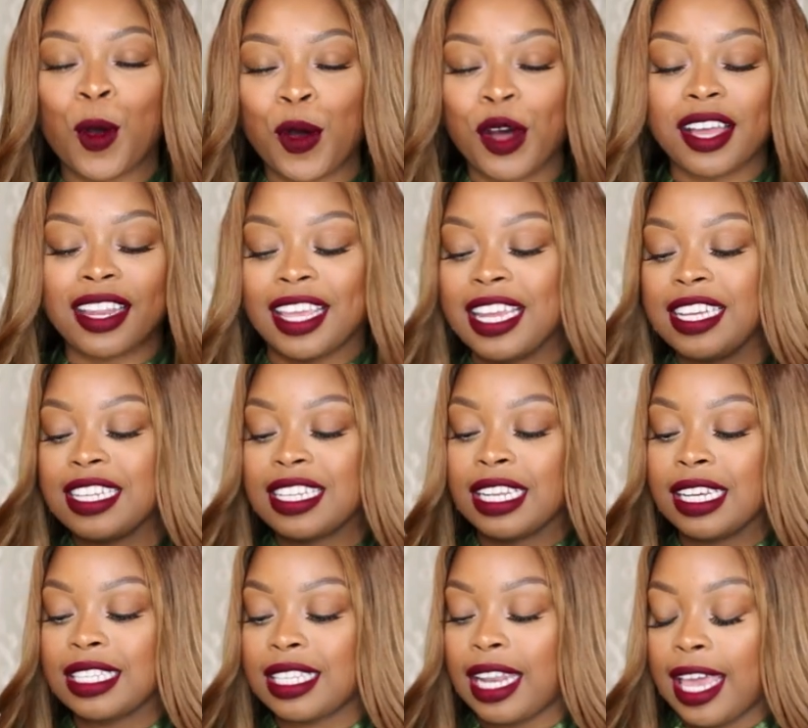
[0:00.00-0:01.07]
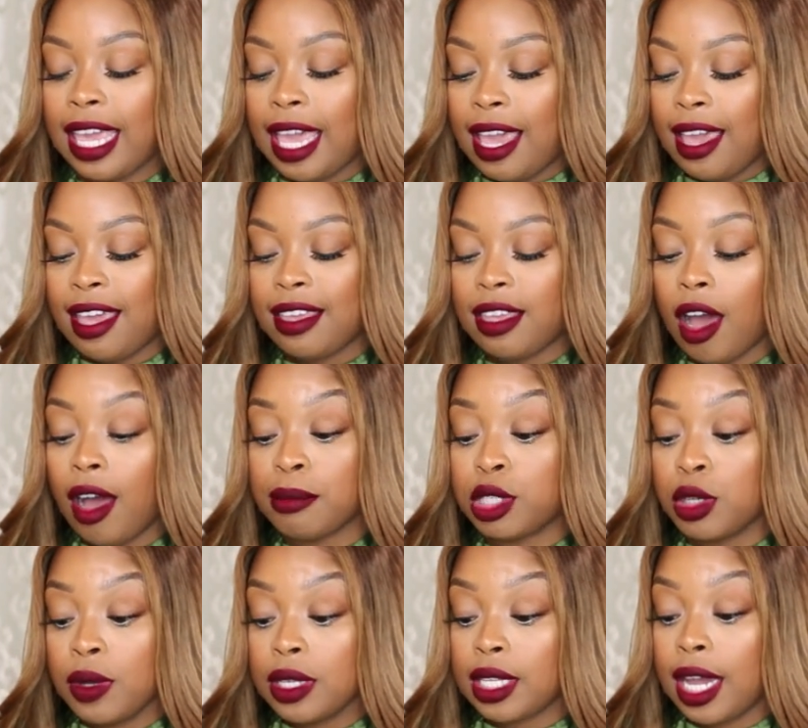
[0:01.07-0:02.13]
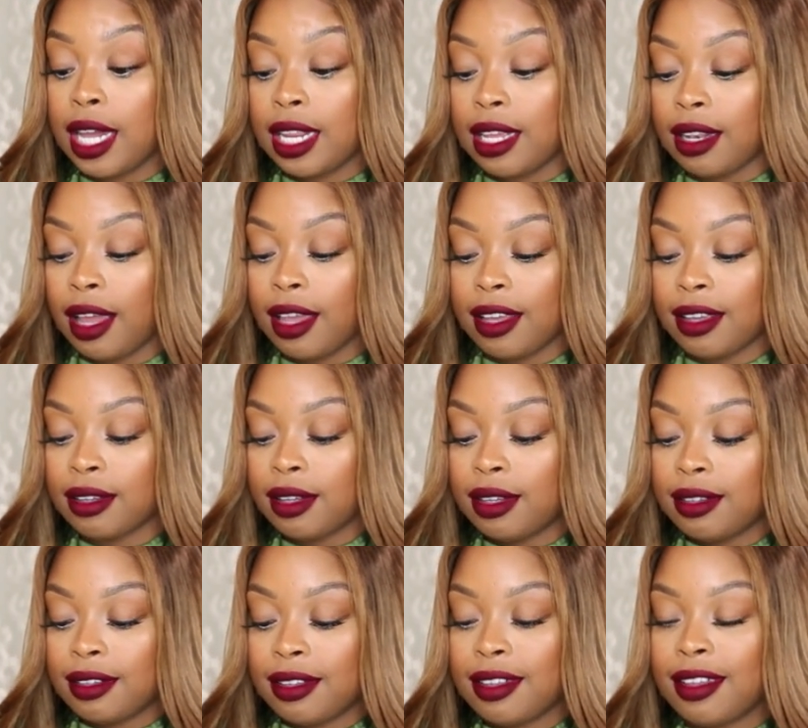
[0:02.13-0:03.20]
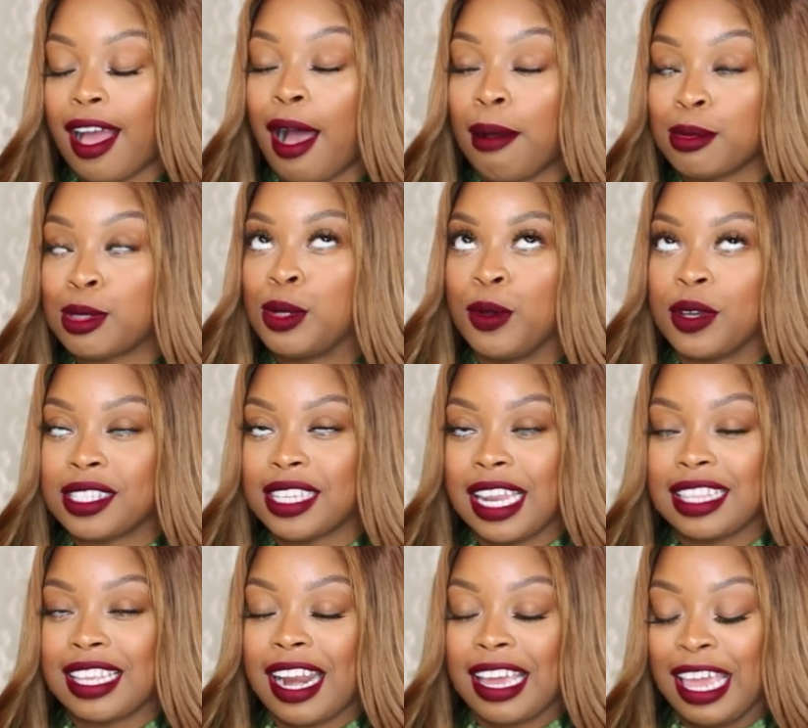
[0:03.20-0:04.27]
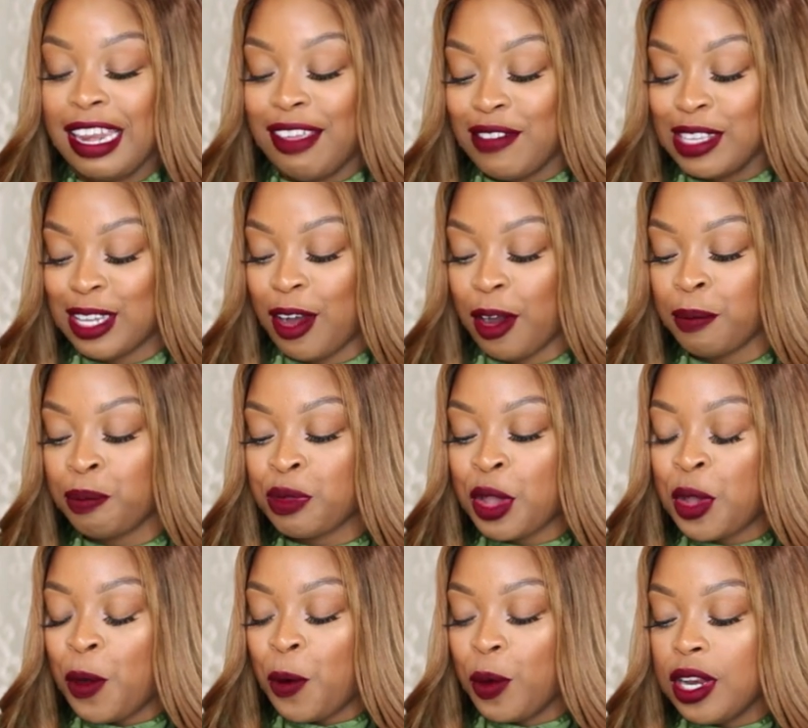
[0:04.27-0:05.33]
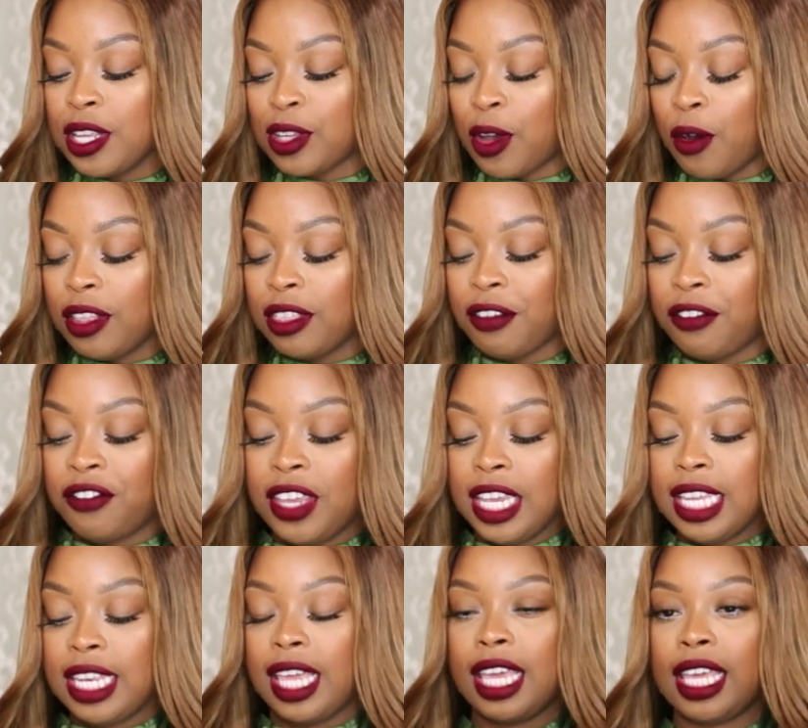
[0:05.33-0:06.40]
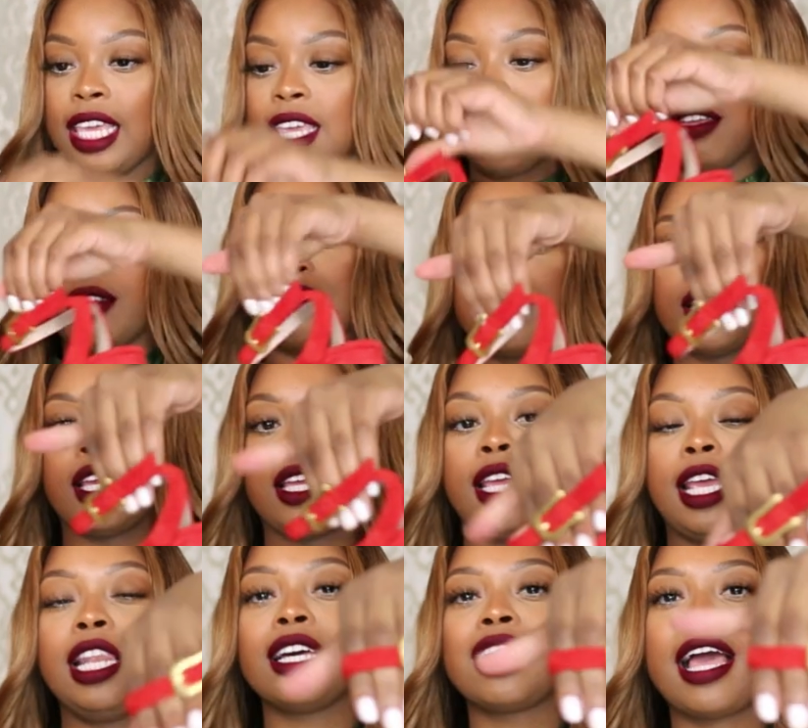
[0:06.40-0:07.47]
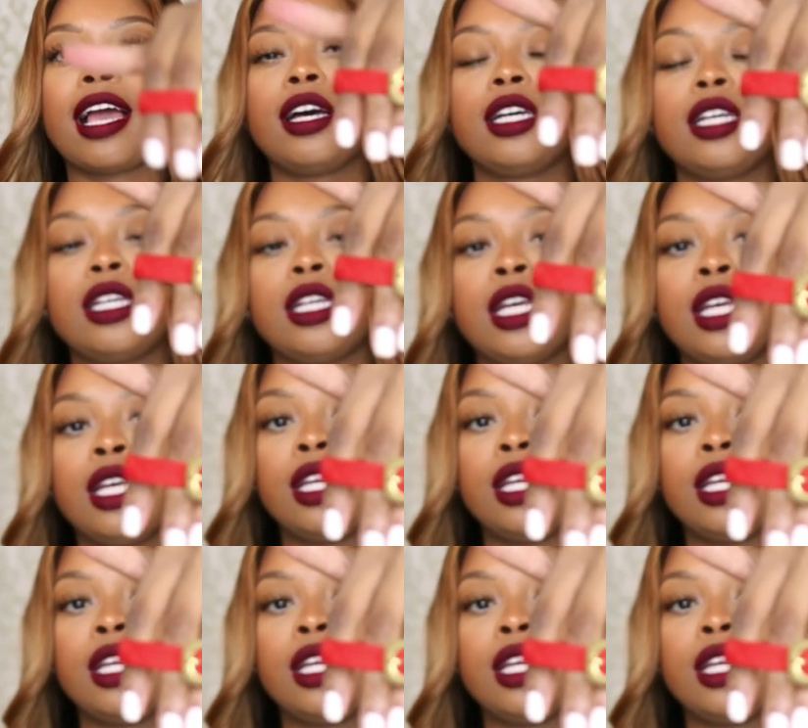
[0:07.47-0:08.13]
on, it just looks like a, y'all, I'm too excited. Like, I'm too excited that I can't even talk. When it's on the feet, it gives, it look like a,